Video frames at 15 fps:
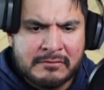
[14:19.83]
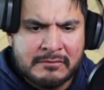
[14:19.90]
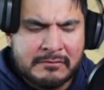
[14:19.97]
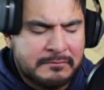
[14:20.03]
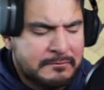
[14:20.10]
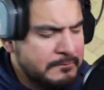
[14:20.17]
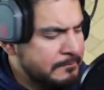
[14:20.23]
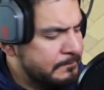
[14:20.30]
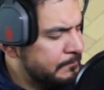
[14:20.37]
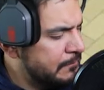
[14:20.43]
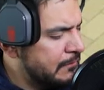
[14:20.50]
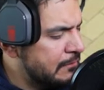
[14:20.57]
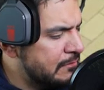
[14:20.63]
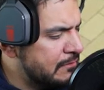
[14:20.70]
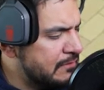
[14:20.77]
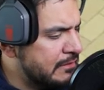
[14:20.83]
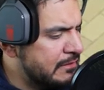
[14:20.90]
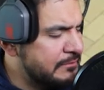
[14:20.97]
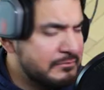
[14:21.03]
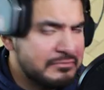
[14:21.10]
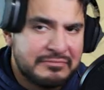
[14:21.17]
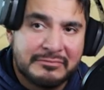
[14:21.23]
hmm, looks like
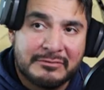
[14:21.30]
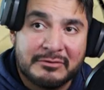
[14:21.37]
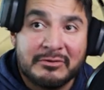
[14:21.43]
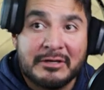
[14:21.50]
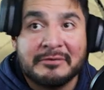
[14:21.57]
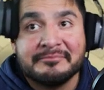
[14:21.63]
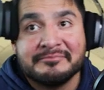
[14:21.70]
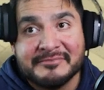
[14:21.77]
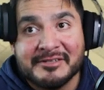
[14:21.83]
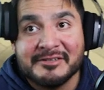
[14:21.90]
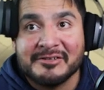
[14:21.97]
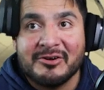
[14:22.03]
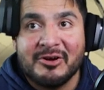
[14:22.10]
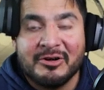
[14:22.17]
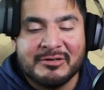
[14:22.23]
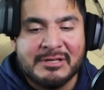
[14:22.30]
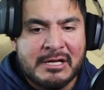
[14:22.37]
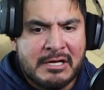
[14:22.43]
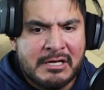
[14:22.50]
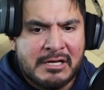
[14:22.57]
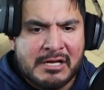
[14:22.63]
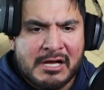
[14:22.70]
I'm, oh wow, another call.
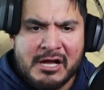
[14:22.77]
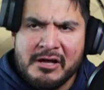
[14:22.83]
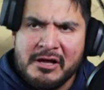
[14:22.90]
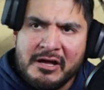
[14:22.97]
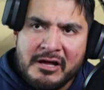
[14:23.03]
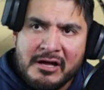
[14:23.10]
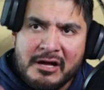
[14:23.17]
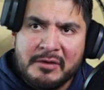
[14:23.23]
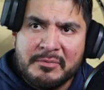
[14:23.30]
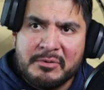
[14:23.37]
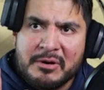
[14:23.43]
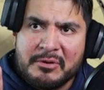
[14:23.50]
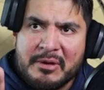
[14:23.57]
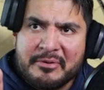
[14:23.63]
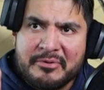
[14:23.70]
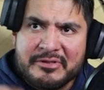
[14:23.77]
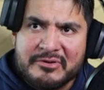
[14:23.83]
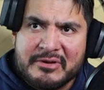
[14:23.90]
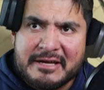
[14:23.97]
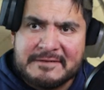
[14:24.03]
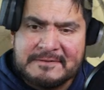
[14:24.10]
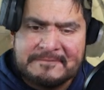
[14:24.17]
I'll be right back with you
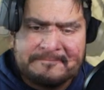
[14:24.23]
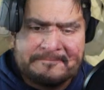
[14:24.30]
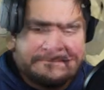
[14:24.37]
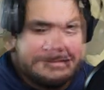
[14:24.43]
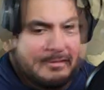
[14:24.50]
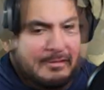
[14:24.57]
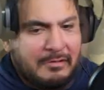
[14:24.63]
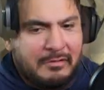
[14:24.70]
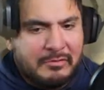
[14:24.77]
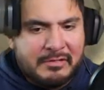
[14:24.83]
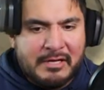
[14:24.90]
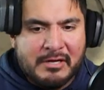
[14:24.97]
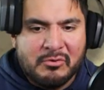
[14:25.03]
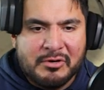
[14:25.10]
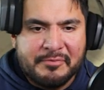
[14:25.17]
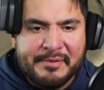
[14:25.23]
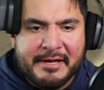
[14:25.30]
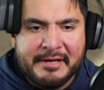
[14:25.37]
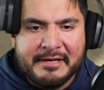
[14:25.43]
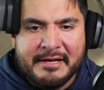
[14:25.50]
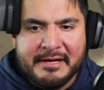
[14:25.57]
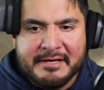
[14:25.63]
guys. Okay, we're
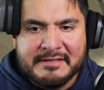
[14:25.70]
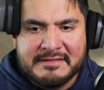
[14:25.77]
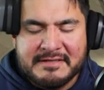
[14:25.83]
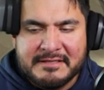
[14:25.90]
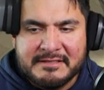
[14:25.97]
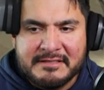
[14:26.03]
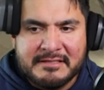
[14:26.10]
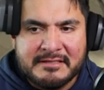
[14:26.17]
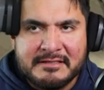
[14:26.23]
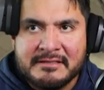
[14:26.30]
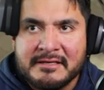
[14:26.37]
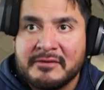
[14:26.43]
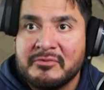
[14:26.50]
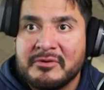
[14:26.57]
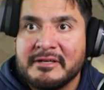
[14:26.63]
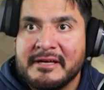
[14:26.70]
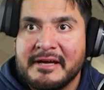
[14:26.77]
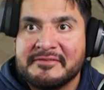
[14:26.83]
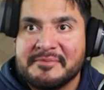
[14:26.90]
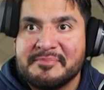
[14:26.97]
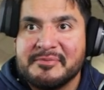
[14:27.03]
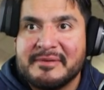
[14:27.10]
back, guys, and uh, I really
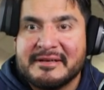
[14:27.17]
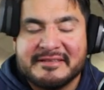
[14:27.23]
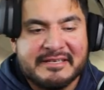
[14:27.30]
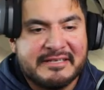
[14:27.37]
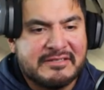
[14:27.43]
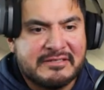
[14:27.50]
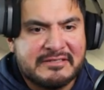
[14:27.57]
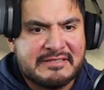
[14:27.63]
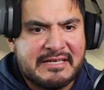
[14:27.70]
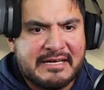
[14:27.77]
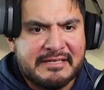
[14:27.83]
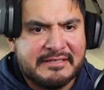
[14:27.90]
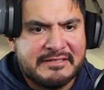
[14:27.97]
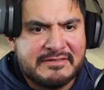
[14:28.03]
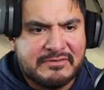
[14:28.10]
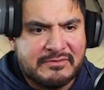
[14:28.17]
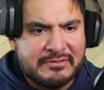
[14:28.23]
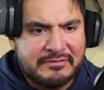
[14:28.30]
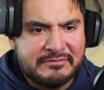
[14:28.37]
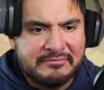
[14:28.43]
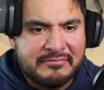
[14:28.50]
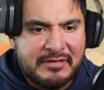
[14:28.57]
have to put my thing on silence
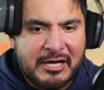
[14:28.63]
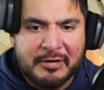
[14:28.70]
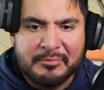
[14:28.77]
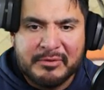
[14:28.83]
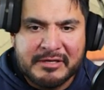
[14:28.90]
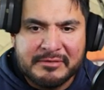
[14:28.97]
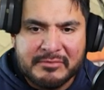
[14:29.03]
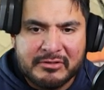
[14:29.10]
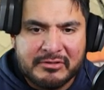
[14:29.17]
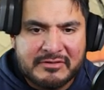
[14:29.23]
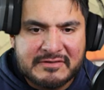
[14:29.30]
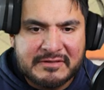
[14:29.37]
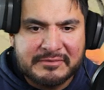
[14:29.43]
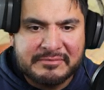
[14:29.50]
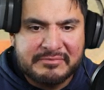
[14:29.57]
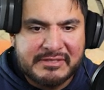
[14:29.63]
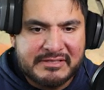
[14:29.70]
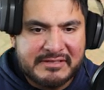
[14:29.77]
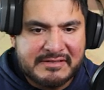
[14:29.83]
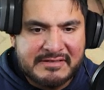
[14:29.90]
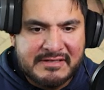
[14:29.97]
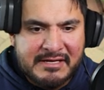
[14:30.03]
or airplane mode or something
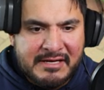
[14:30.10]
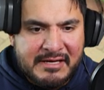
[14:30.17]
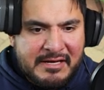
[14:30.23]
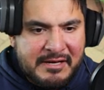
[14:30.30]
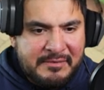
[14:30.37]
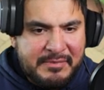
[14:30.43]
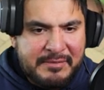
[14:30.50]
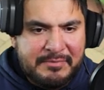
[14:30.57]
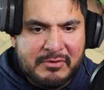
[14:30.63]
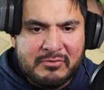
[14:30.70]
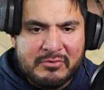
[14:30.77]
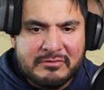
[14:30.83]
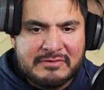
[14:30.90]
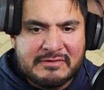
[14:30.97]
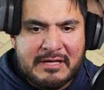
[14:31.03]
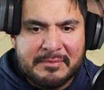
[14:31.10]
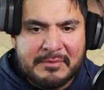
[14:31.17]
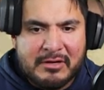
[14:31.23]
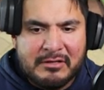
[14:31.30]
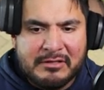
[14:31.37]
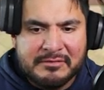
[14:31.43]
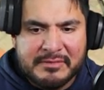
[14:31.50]
because people won't stop
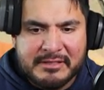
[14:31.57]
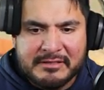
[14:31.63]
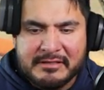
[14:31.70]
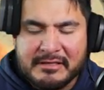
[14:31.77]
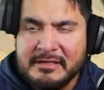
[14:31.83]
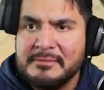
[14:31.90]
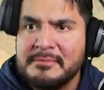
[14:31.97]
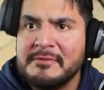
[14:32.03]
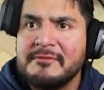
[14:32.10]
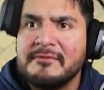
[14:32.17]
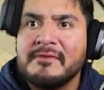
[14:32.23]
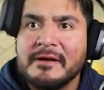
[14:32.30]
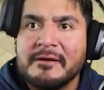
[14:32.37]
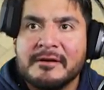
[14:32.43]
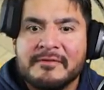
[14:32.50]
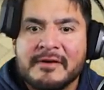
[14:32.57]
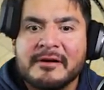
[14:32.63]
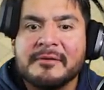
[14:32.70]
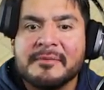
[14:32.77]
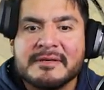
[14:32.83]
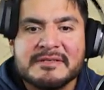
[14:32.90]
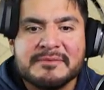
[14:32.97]
calling me. I am a very,
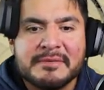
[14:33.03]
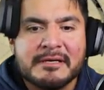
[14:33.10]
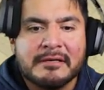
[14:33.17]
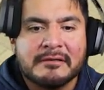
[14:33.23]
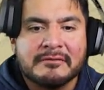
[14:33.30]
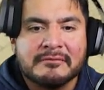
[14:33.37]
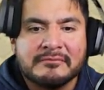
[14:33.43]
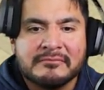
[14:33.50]
very busy man.